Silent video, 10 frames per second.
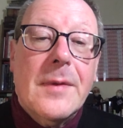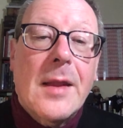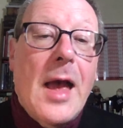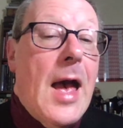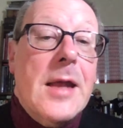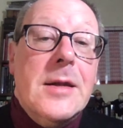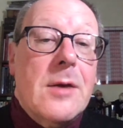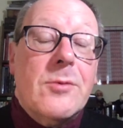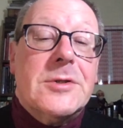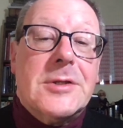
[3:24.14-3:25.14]
And I
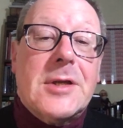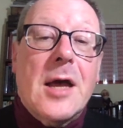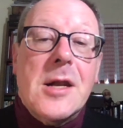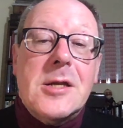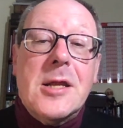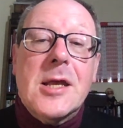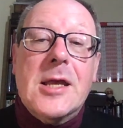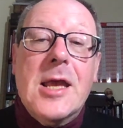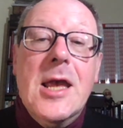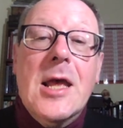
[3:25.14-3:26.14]
was scunnert at the
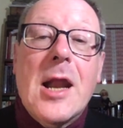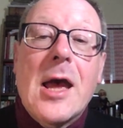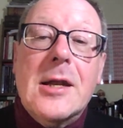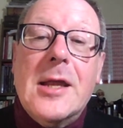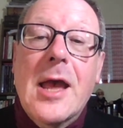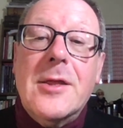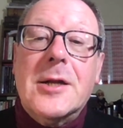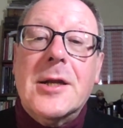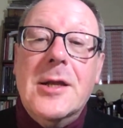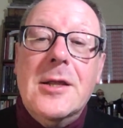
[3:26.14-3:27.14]
gear I had
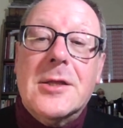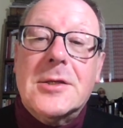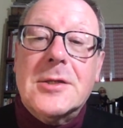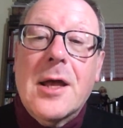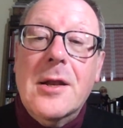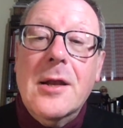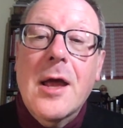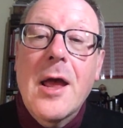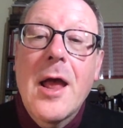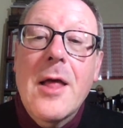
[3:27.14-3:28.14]
gathered aneath the sun,
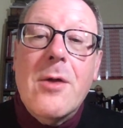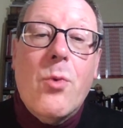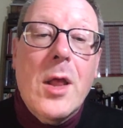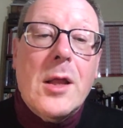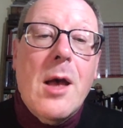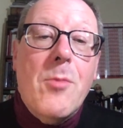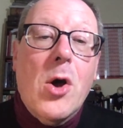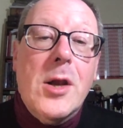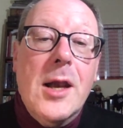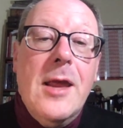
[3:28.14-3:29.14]
the will come
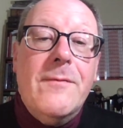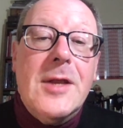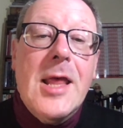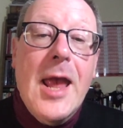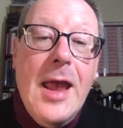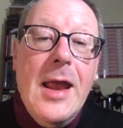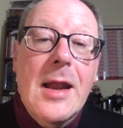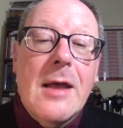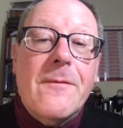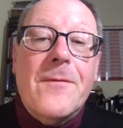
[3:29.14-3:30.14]
on leave to the ane
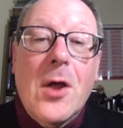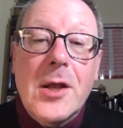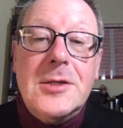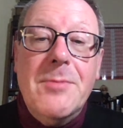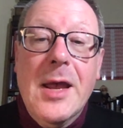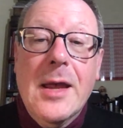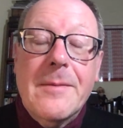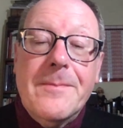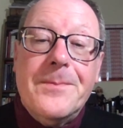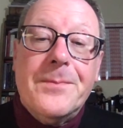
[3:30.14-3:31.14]
that follies me.
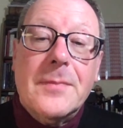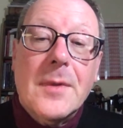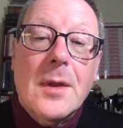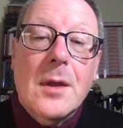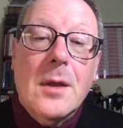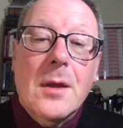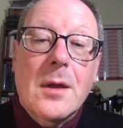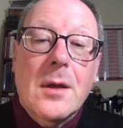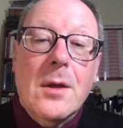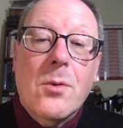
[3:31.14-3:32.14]

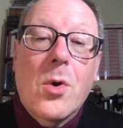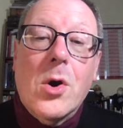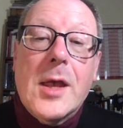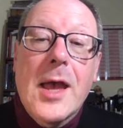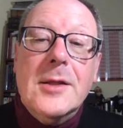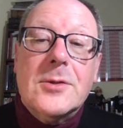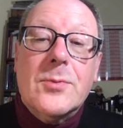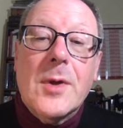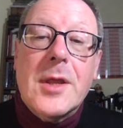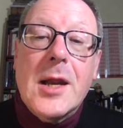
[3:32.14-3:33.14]
Wha kens
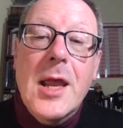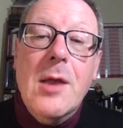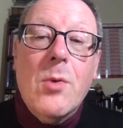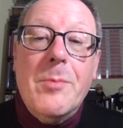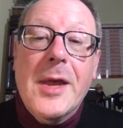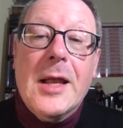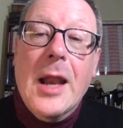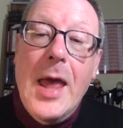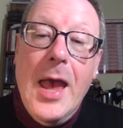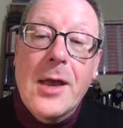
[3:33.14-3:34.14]
whether he will be
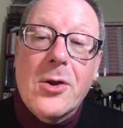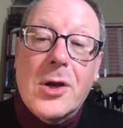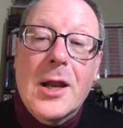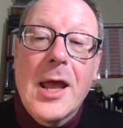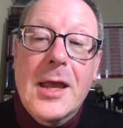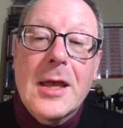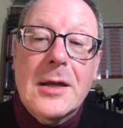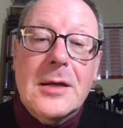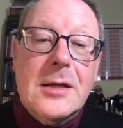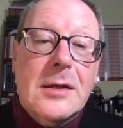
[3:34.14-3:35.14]
gleg or glaikit?